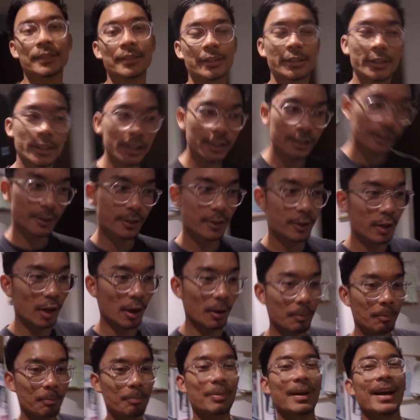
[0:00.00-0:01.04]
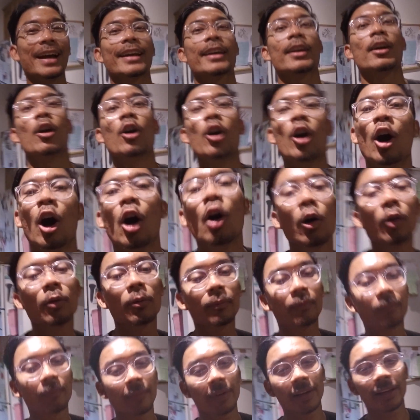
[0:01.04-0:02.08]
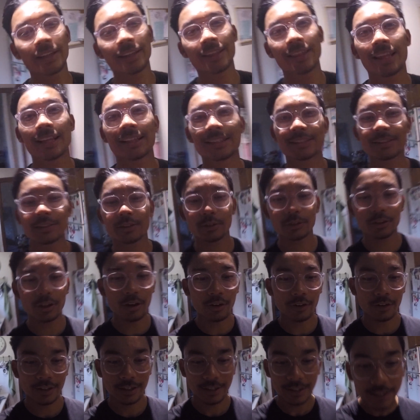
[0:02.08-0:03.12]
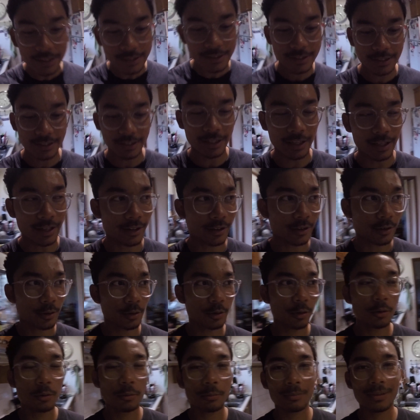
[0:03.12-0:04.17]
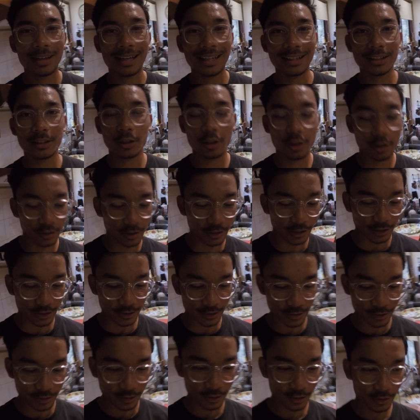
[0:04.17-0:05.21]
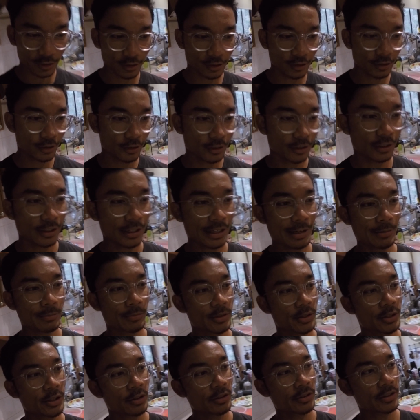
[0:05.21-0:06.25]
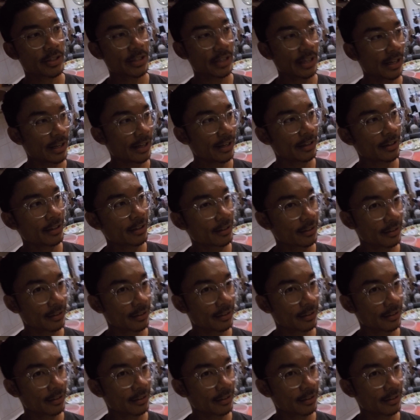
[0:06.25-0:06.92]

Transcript: Just got back home and there's still no internet. Oh my goodness. I'm so sad.